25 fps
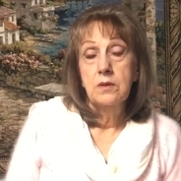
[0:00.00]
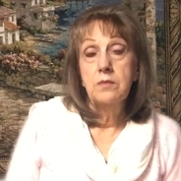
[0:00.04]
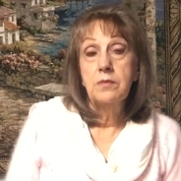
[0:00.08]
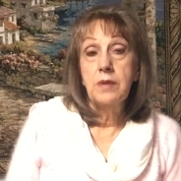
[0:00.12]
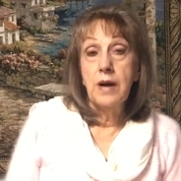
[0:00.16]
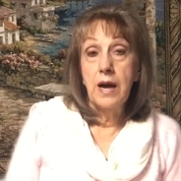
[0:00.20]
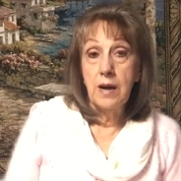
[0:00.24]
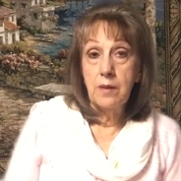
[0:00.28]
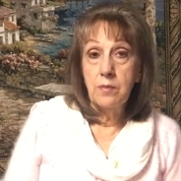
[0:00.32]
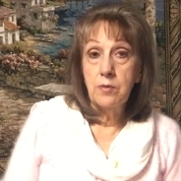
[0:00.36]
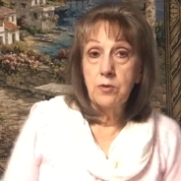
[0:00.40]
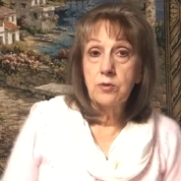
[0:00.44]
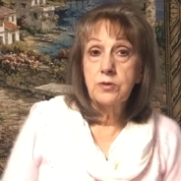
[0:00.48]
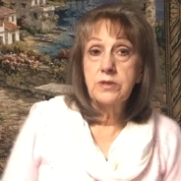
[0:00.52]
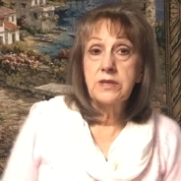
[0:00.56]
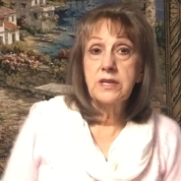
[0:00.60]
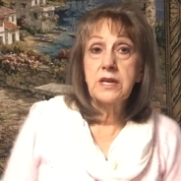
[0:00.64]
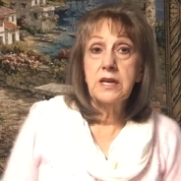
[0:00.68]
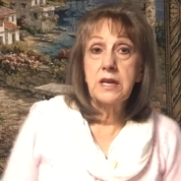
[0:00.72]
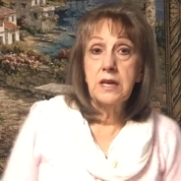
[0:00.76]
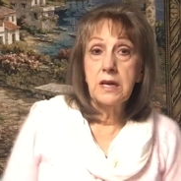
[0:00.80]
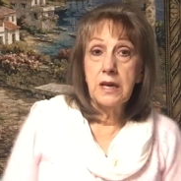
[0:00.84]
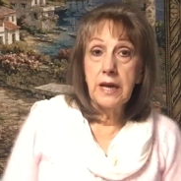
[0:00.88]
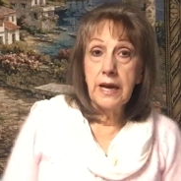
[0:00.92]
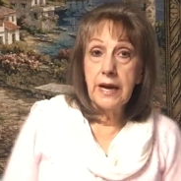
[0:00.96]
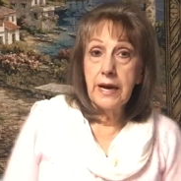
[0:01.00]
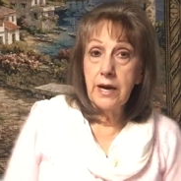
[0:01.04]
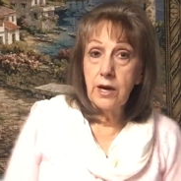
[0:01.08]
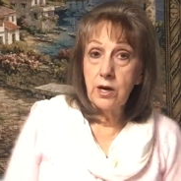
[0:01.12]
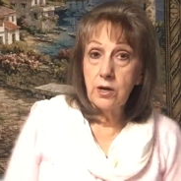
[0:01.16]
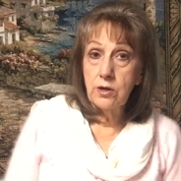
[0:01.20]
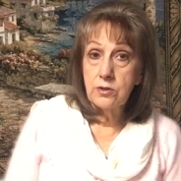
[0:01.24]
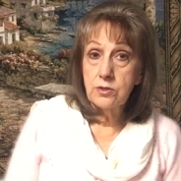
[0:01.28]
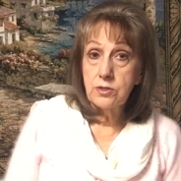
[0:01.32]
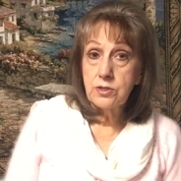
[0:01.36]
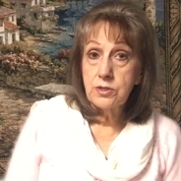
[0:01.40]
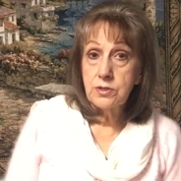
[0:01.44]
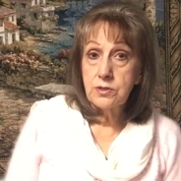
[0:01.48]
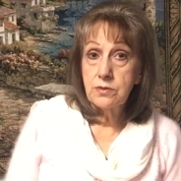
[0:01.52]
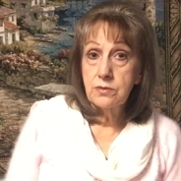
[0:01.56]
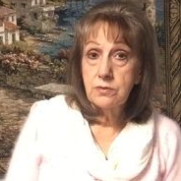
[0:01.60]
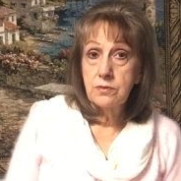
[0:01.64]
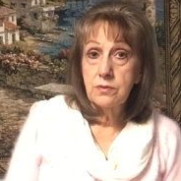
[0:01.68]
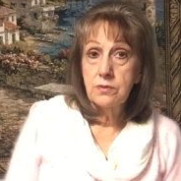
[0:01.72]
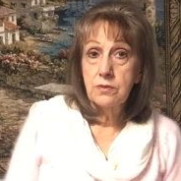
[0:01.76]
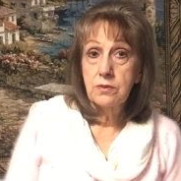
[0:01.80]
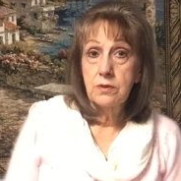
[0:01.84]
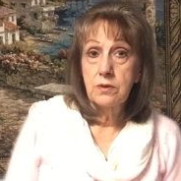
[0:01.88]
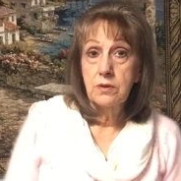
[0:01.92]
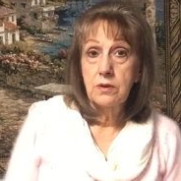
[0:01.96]
Bible declares
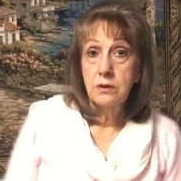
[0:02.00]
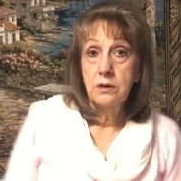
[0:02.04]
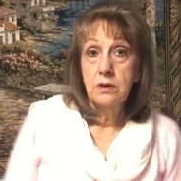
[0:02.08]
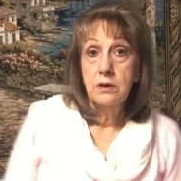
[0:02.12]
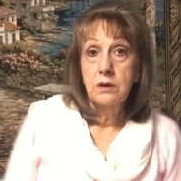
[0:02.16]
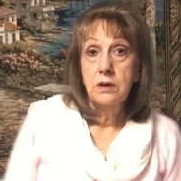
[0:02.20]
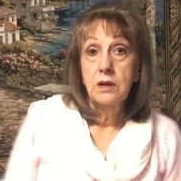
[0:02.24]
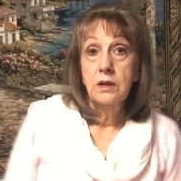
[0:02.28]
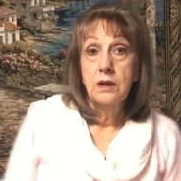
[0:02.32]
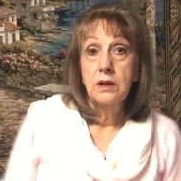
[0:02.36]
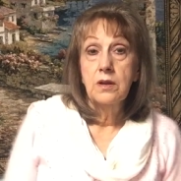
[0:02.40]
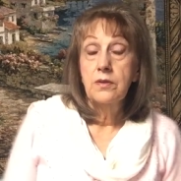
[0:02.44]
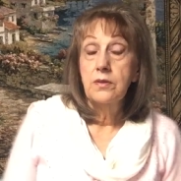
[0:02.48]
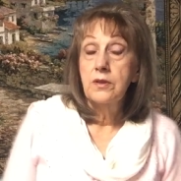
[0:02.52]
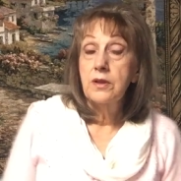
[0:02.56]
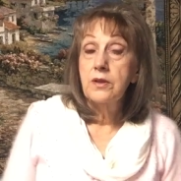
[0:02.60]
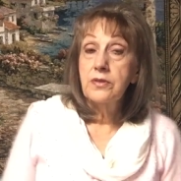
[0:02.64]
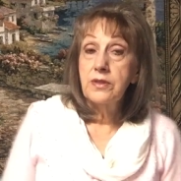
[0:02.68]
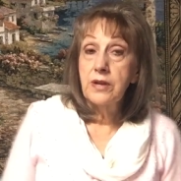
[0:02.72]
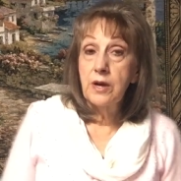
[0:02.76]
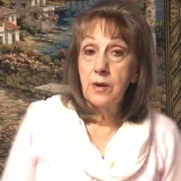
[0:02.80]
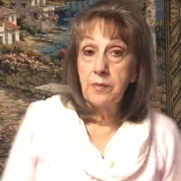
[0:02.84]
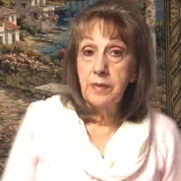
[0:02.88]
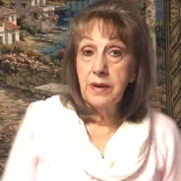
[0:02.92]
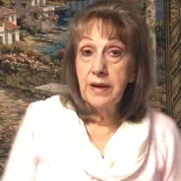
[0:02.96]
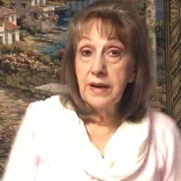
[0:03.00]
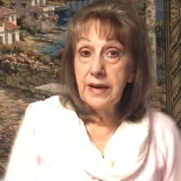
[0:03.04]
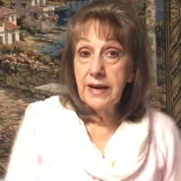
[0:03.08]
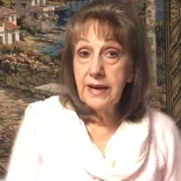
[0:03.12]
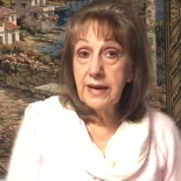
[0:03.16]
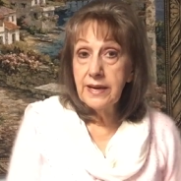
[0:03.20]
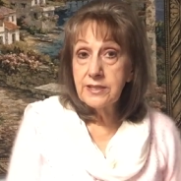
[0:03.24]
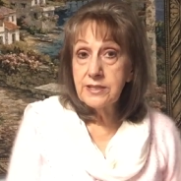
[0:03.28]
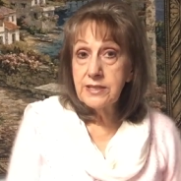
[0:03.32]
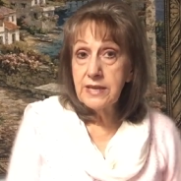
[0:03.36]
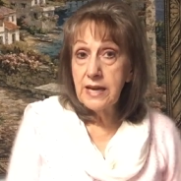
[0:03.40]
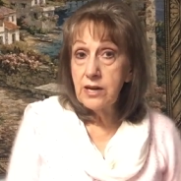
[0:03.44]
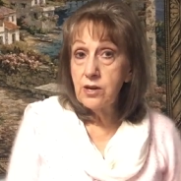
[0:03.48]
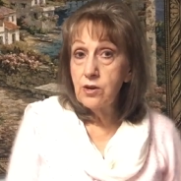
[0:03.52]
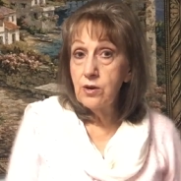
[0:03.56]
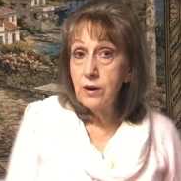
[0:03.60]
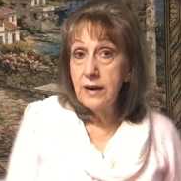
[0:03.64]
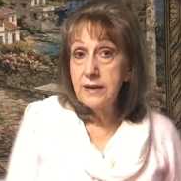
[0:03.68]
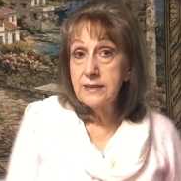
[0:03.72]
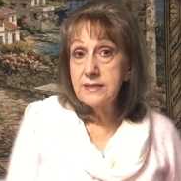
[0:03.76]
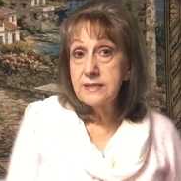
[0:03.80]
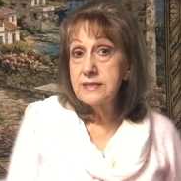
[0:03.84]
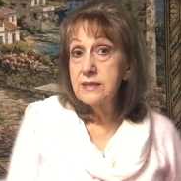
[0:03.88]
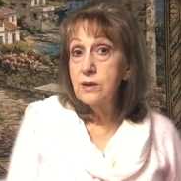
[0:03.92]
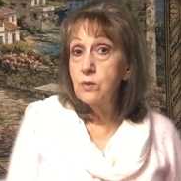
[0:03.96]
that there'll be an
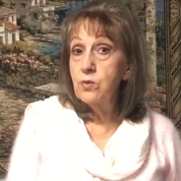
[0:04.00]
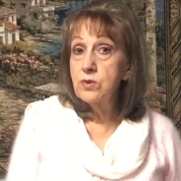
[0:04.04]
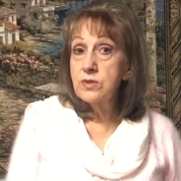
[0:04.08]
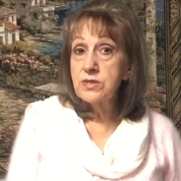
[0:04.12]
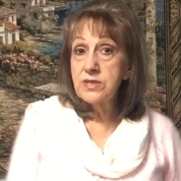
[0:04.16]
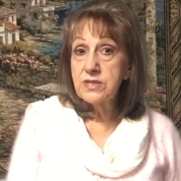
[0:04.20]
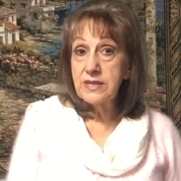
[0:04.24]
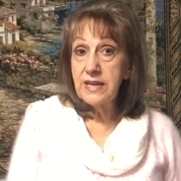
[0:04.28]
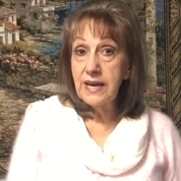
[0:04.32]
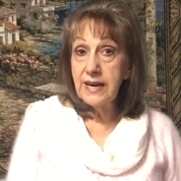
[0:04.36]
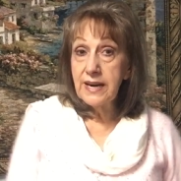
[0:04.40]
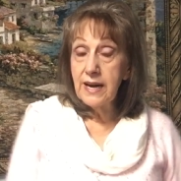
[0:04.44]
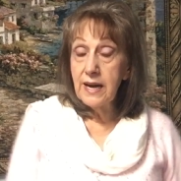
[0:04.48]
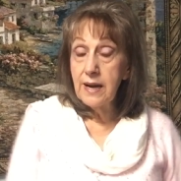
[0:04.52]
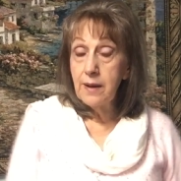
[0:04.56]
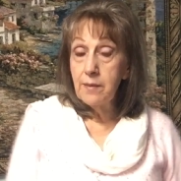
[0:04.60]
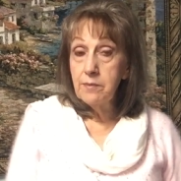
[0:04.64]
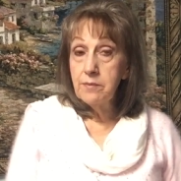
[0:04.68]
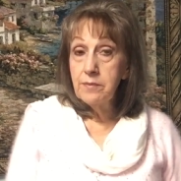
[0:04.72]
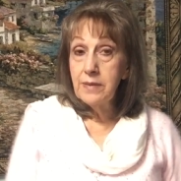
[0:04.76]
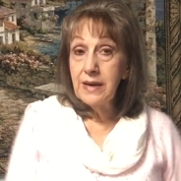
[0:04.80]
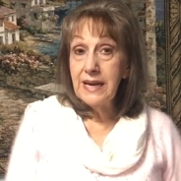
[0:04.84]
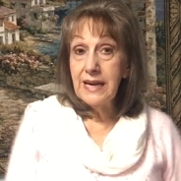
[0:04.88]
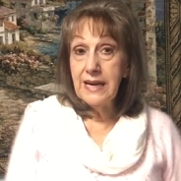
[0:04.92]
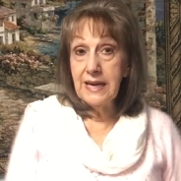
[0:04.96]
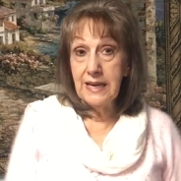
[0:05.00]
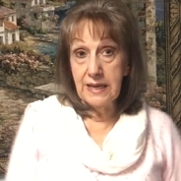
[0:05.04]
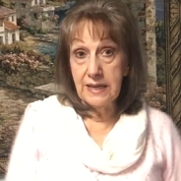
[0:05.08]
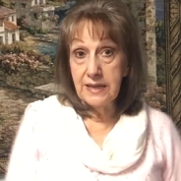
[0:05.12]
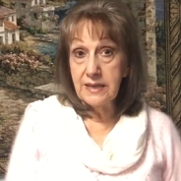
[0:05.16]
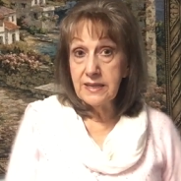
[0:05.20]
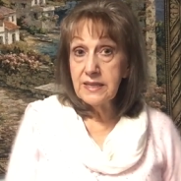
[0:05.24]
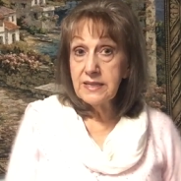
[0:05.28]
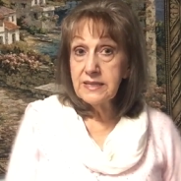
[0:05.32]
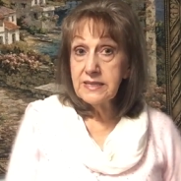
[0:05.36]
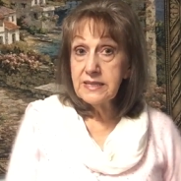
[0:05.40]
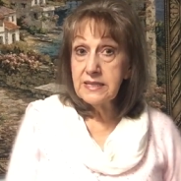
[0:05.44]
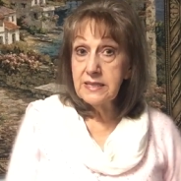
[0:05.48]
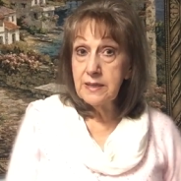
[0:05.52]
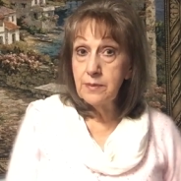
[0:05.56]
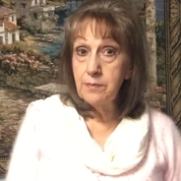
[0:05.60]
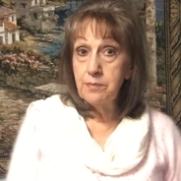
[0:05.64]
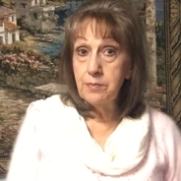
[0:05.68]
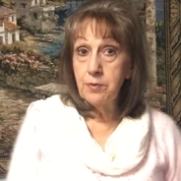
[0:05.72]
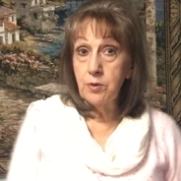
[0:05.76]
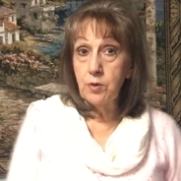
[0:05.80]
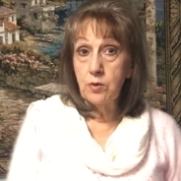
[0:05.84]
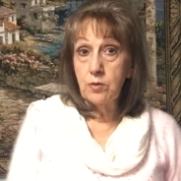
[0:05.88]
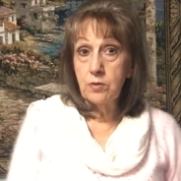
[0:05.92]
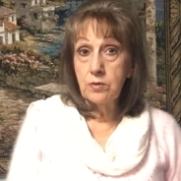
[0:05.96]
antichrist that will set up in the
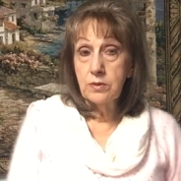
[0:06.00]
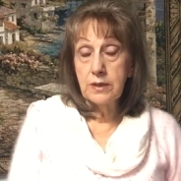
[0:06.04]
temple.